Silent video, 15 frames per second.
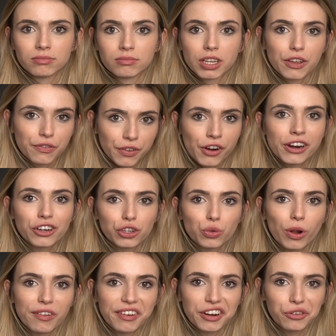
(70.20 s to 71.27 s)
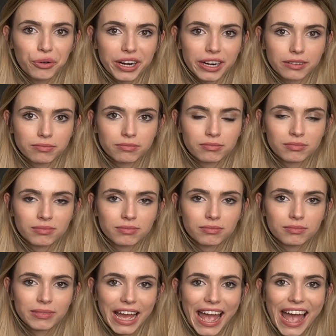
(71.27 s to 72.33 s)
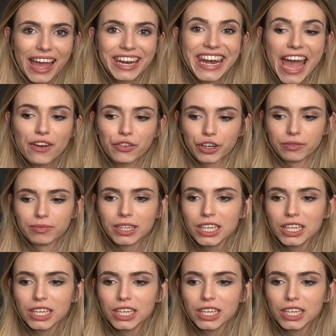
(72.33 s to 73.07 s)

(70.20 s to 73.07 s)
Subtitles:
If you're under 1200 rating. Never.